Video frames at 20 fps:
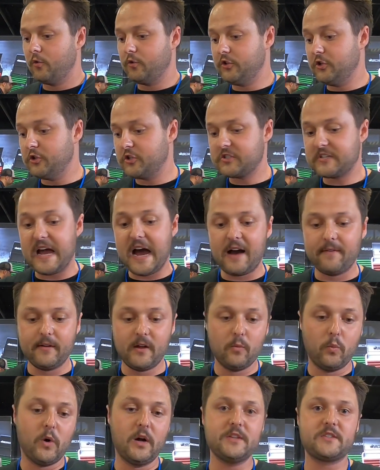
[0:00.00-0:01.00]
You just have
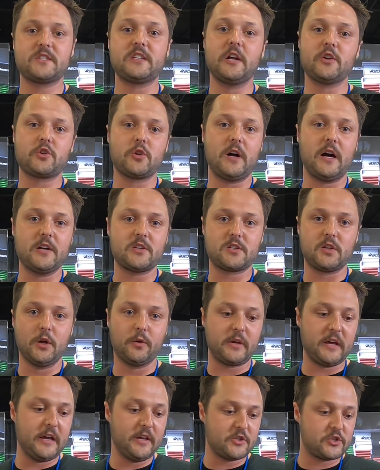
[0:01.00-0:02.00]
it in one centralized
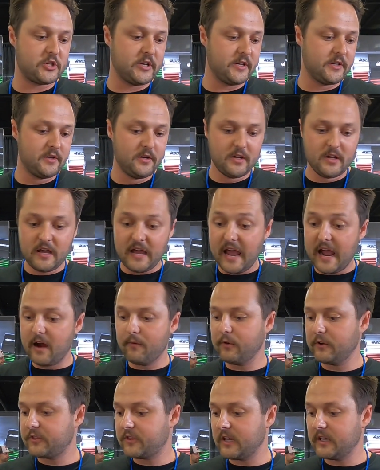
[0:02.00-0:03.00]
location.
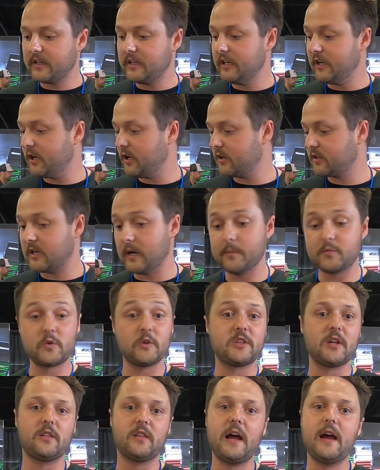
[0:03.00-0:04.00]
Everything here comes
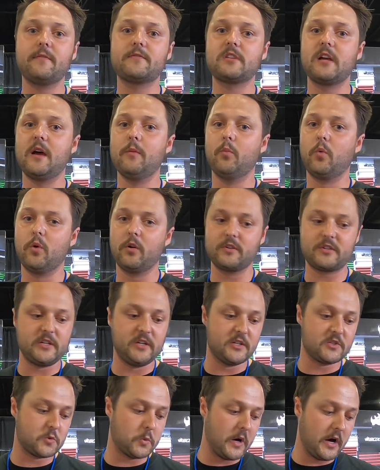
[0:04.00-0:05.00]
with a lifetime warranty
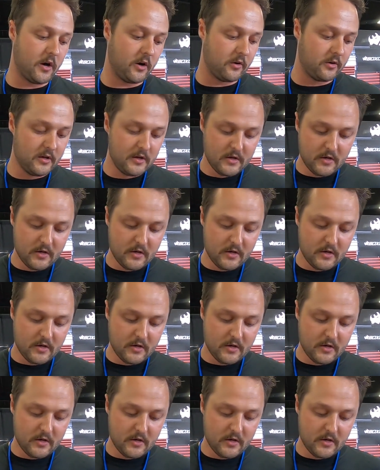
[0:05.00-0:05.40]
as well.